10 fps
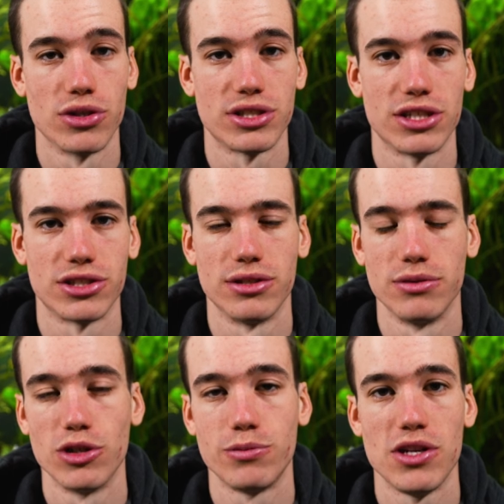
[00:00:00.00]
your
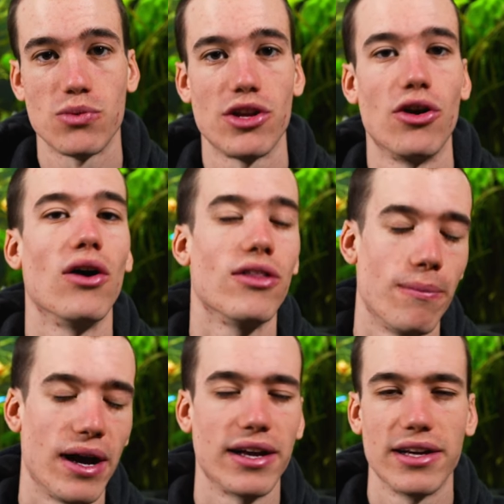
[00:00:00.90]
session, which means when you're on the
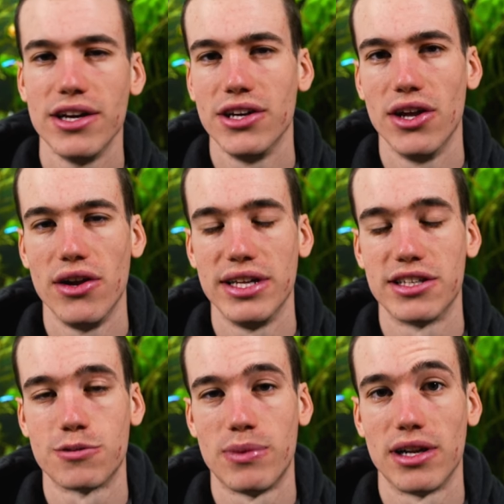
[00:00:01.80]
bank, you don't
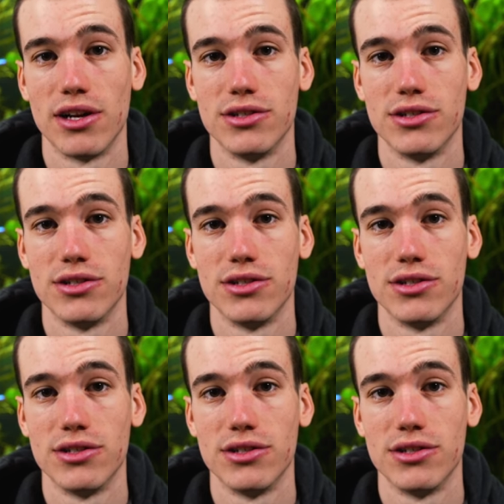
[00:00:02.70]
need to spend